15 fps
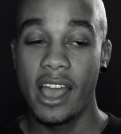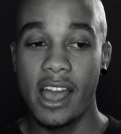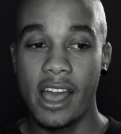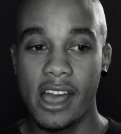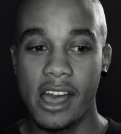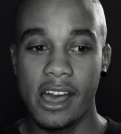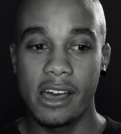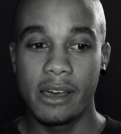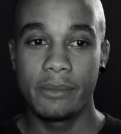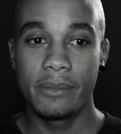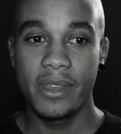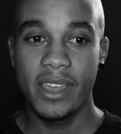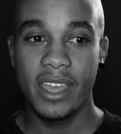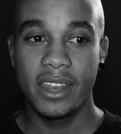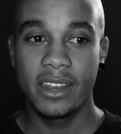
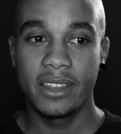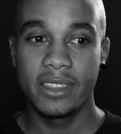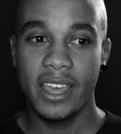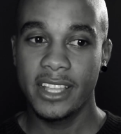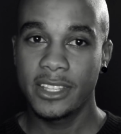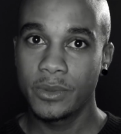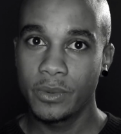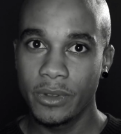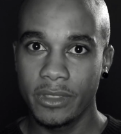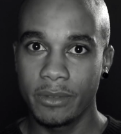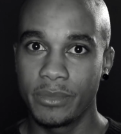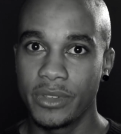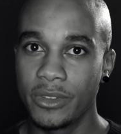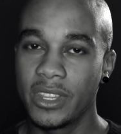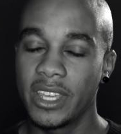And that's where the
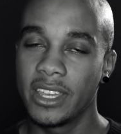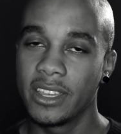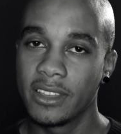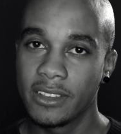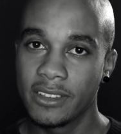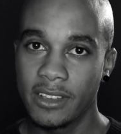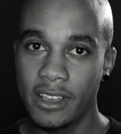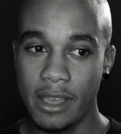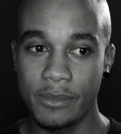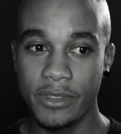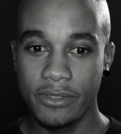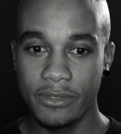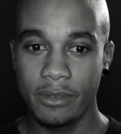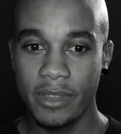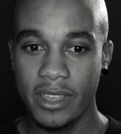beauty
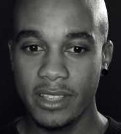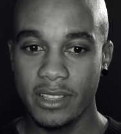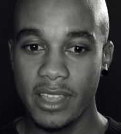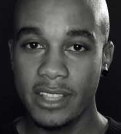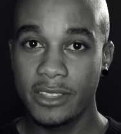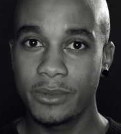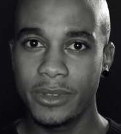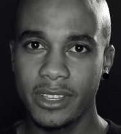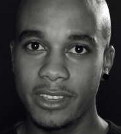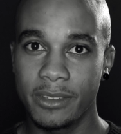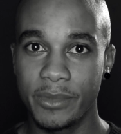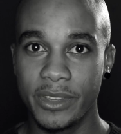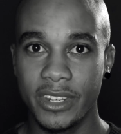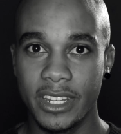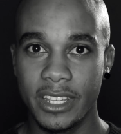comes from it, and that's what
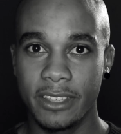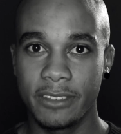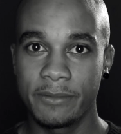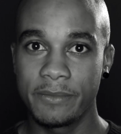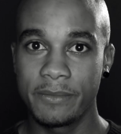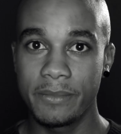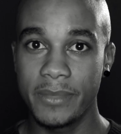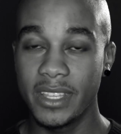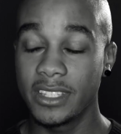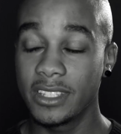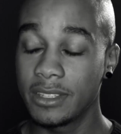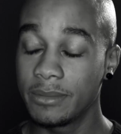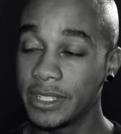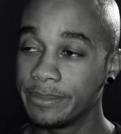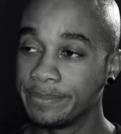community means
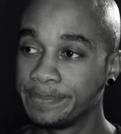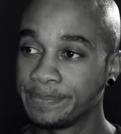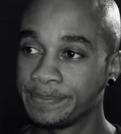to me.